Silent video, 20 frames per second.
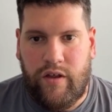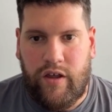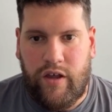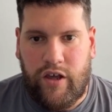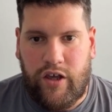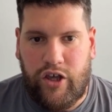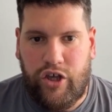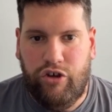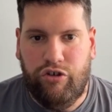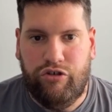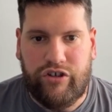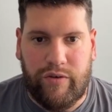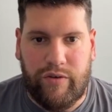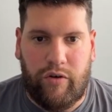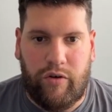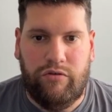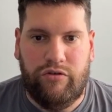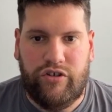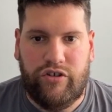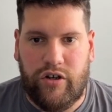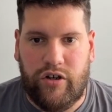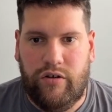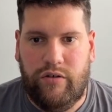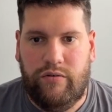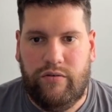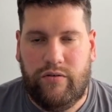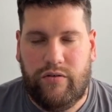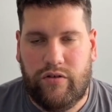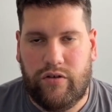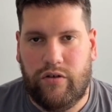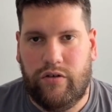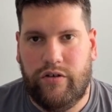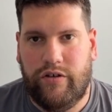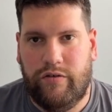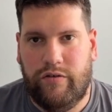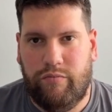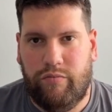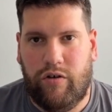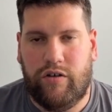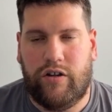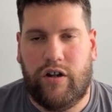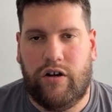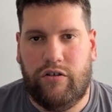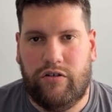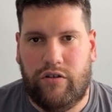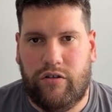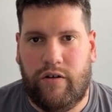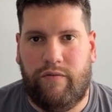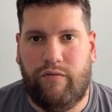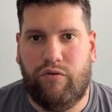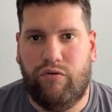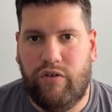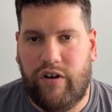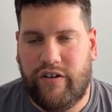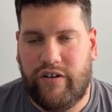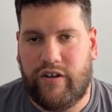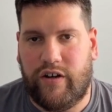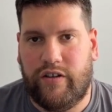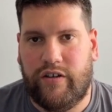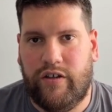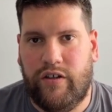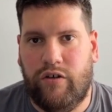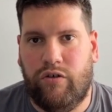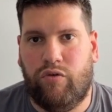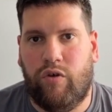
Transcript: huge evolution, so it's important also to have good strategy and